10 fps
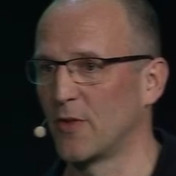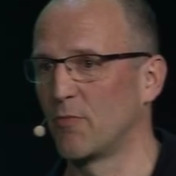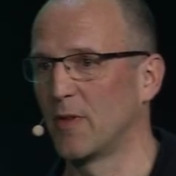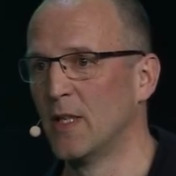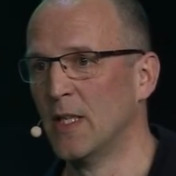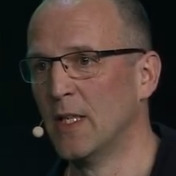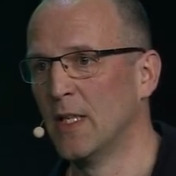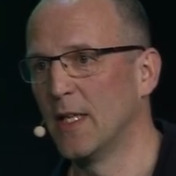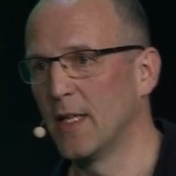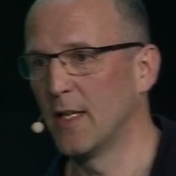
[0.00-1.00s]
with,
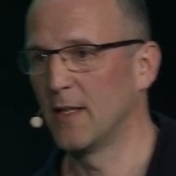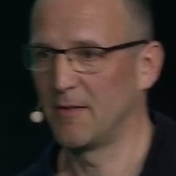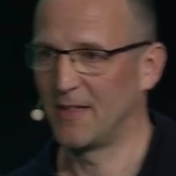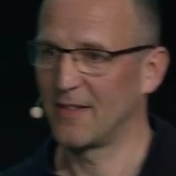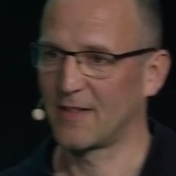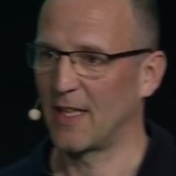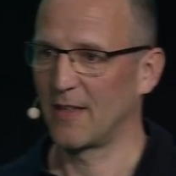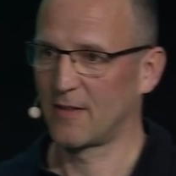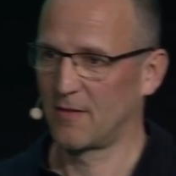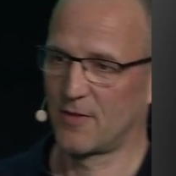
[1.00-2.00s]
in this
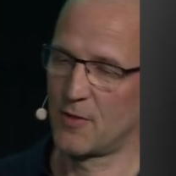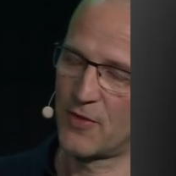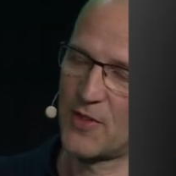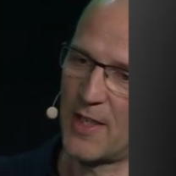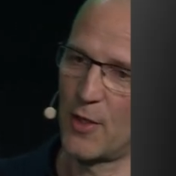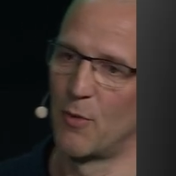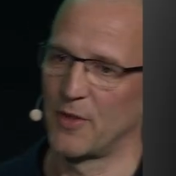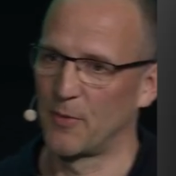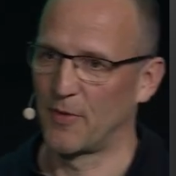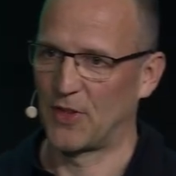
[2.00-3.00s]
case, it could start
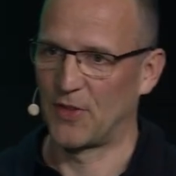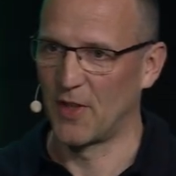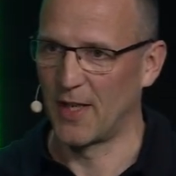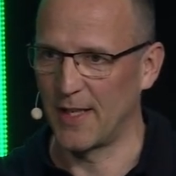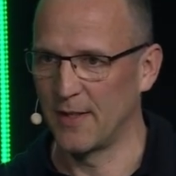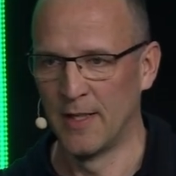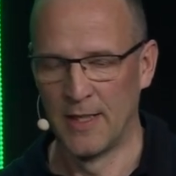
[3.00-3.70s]
always with a design.